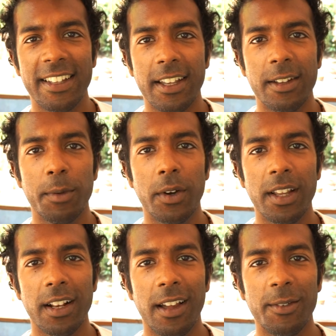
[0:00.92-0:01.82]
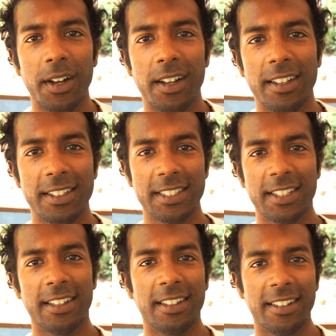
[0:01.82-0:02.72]
Good morning, Lightworkers.
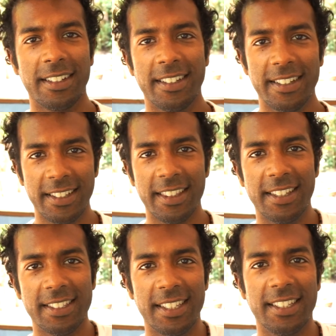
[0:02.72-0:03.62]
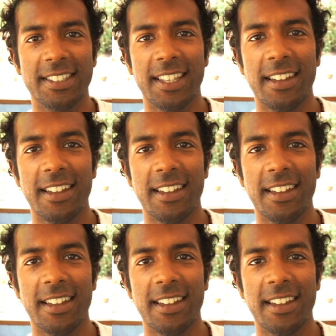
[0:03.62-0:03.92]
This is